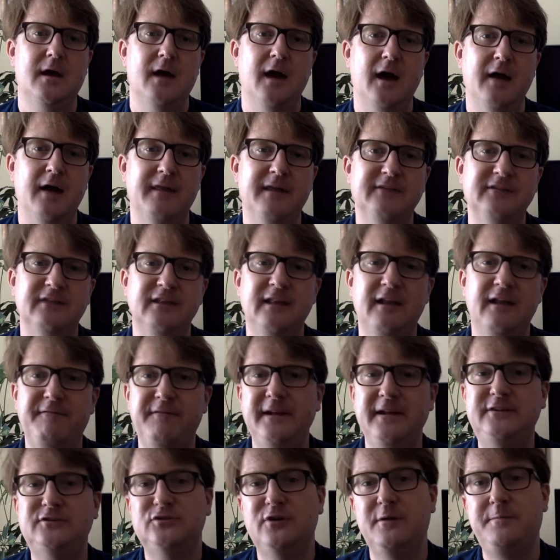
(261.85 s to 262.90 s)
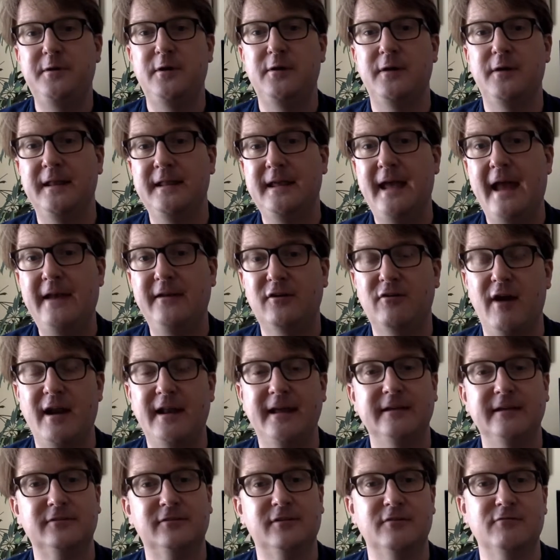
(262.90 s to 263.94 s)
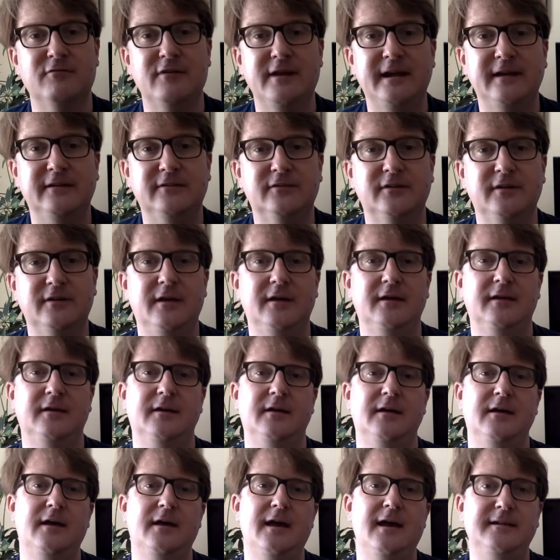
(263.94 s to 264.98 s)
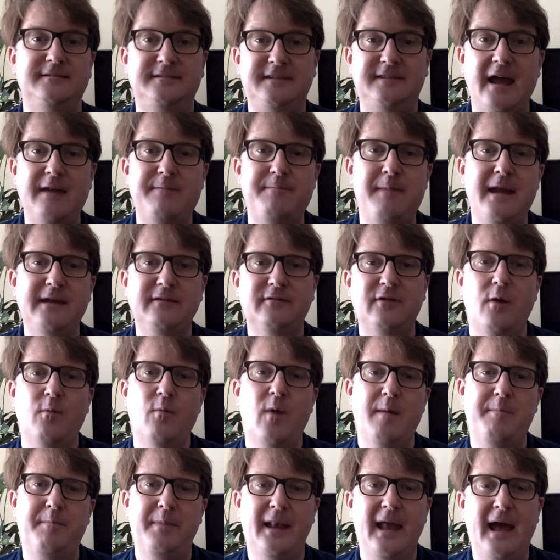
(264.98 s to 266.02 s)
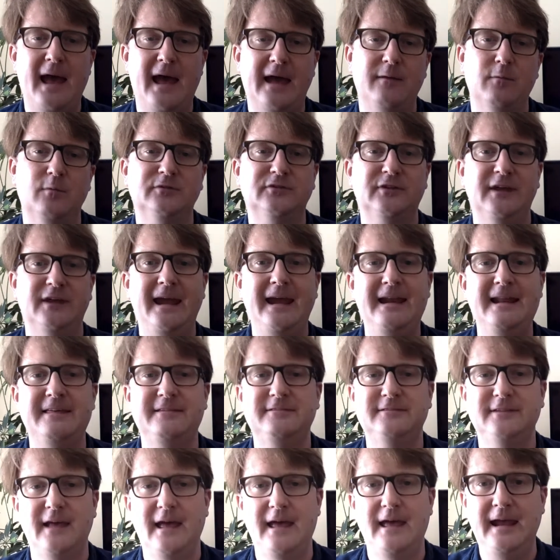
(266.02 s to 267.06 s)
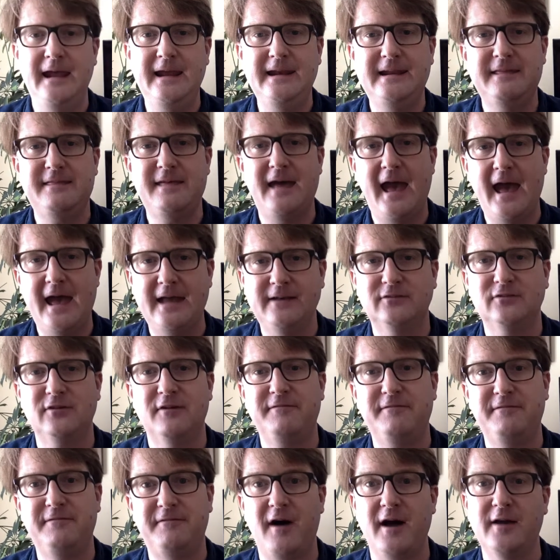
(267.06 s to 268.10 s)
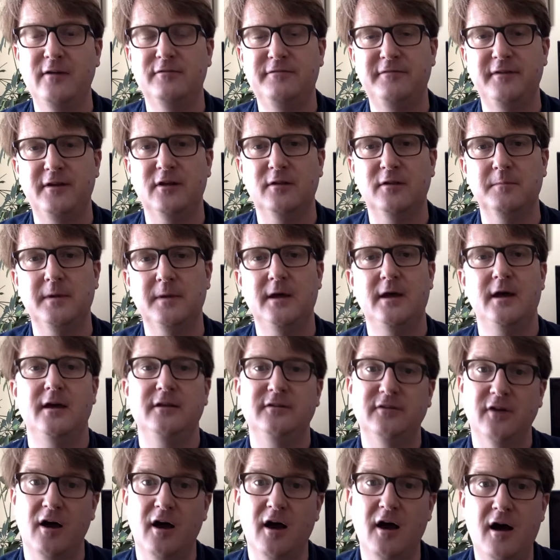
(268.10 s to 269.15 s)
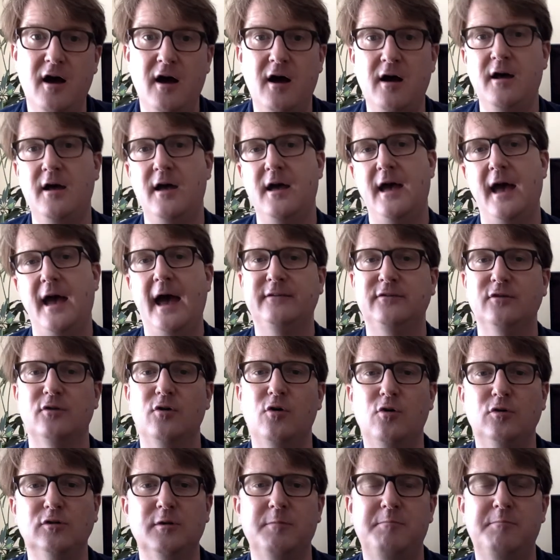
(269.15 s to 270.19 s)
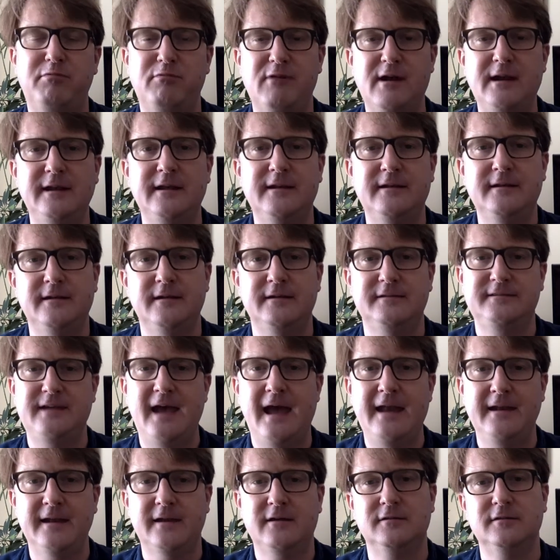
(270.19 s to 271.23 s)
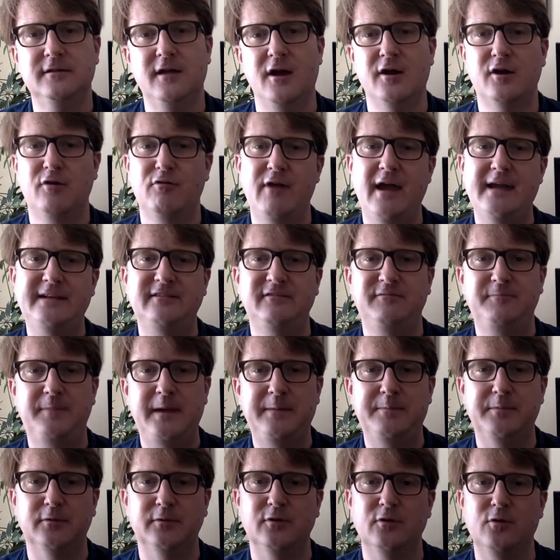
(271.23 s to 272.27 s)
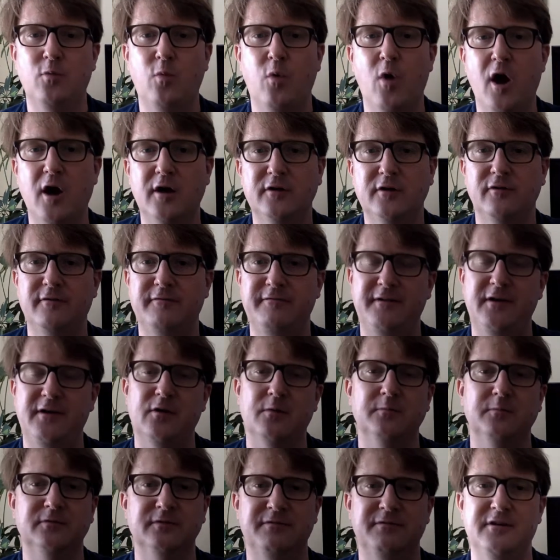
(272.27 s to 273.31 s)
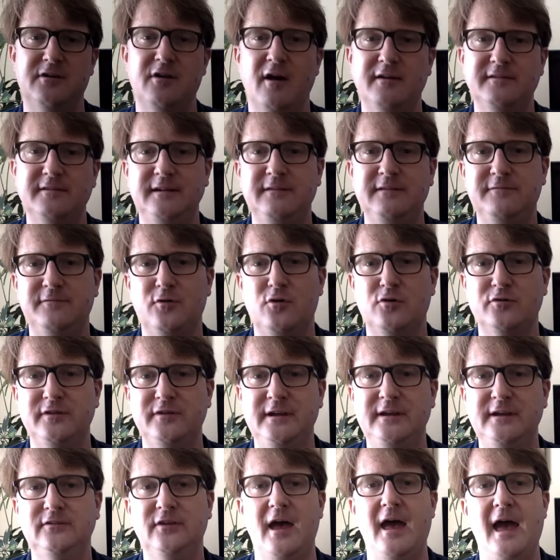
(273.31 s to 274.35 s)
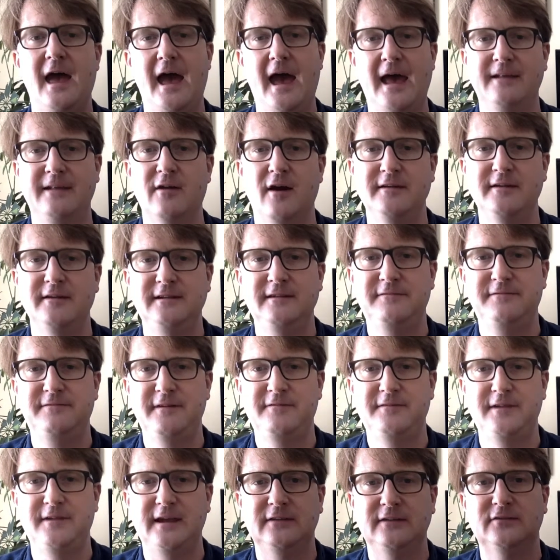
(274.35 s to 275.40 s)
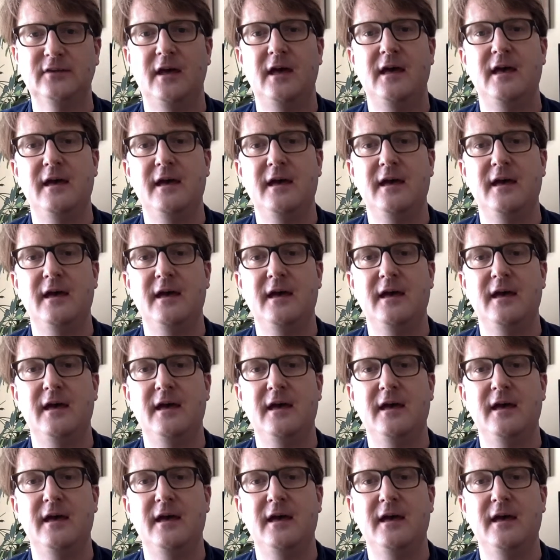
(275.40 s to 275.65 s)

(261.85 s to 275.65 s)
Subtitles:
And there's a lovely tribute in the end credits that reads, "Dead Men Don't Wear Plaid was Edith Head's final film. To her and to all the brilliant, technical and creative people who worked on the films of the 1940s and 1950s,